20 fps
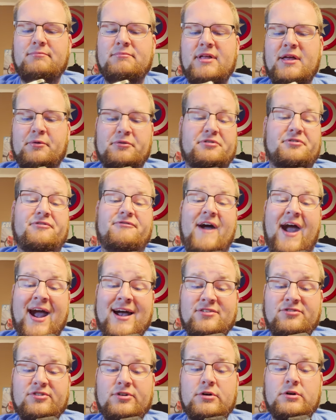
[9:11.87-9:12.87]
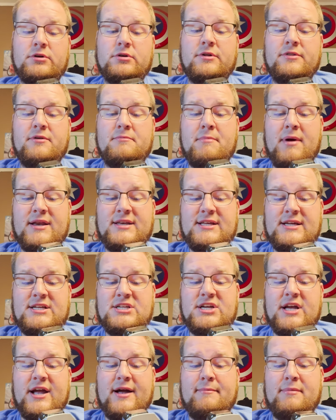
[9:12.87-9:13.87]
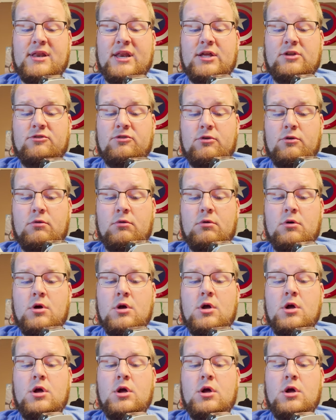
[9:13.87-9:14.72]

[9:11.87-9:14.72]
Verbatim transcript: It was faster than my DJI Mini 2,